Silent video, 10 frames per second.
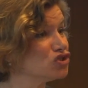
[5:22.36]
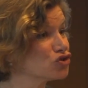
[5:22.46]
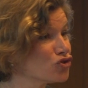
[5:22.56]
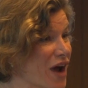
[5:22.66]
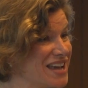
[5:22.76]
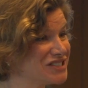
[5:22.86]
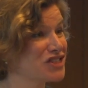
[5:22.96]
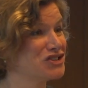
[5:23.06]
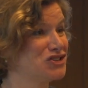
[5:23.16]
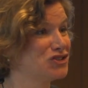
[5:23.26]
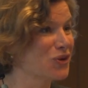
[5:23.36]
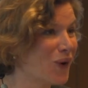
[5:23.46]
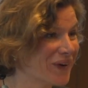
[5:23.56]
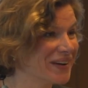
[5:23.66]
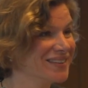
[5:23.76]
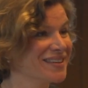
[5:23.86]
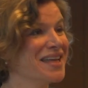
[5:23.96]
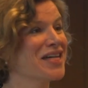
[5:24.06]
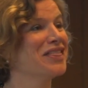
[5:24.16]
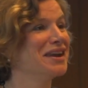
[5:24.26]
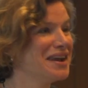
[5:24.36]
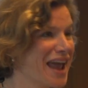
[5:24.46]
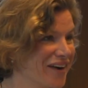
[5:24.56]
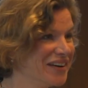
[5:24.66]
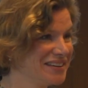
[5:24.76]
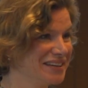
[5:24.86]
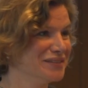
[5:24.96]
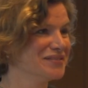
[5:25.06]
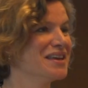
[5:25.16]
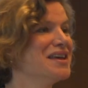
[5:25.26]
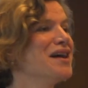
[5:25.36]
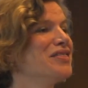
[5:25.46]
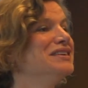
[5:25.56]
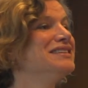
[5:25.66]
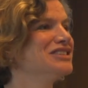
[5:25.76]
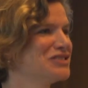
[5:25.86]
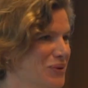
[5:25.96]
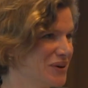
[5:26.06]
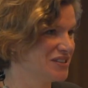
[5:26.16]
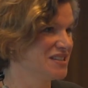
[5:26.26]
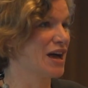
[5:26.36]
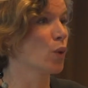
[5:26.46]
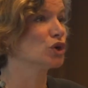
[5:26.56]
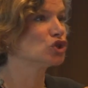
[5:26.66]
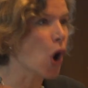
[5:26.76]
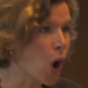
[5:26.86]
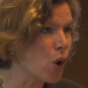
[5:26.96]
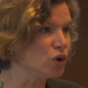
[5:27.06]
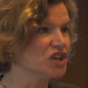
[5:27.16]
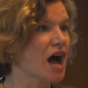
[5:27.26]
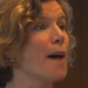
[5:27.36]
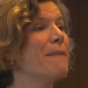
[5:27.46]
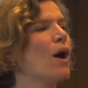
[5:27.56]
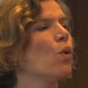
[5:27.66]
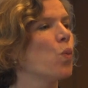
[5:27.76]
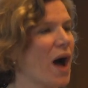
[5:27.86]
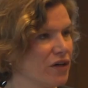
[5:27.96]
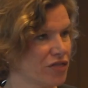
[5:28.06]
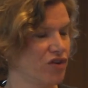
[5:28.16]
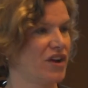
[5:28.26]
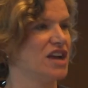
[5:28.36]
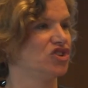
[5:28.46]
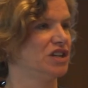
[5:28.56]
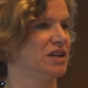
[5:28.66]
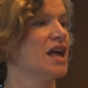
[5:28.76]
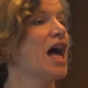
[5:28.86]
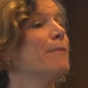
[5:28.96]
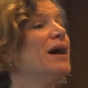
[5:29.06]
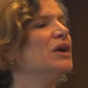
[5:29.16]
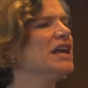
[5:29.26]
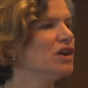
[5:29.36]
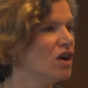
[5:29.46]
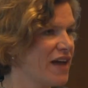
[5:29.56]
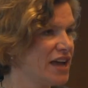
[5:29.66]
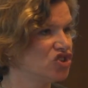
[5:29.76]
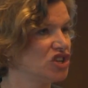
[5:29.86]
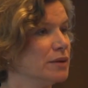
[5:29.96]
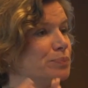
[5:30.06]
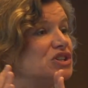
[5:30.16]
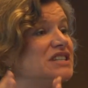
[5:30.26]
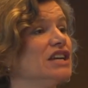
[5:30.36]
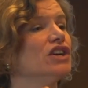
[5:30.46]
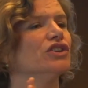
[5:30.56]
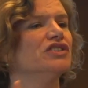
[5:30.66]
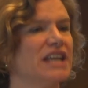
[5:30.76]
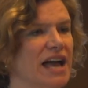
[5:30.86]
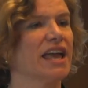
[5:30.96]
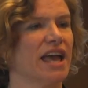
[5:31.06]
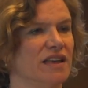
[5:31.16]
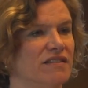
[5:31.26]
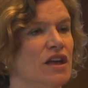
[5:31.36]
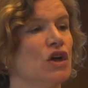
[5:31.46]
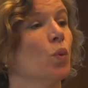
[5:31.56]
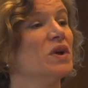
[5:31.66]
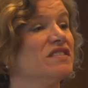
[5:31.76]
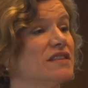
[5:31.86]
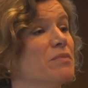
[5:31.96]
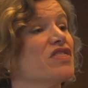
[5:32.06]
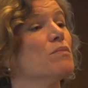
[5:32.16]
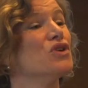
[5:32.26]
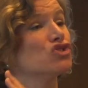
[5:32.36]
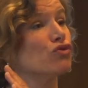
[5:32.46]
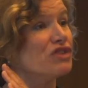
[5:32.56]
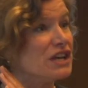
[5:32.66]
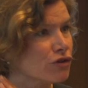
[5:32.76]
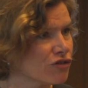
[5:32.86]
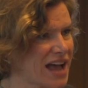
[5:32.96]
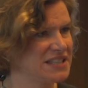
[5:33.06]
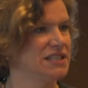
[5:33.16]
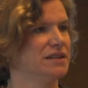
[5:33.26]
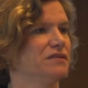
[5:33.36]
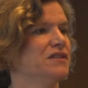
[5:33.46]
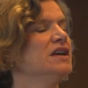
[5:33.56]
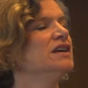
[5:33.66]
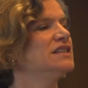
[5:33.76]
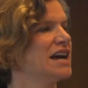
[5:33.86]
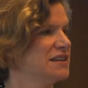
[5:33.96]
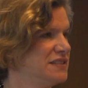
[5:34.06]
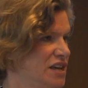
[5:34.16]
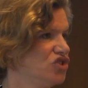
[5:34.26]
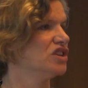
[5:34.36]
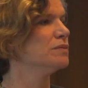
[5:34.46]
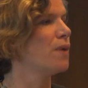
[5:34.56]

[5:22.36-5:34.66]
trace the stories, the narratives, the discourses that were told about wealth creation, about innovation, in particular decades when some of the most regressive taxation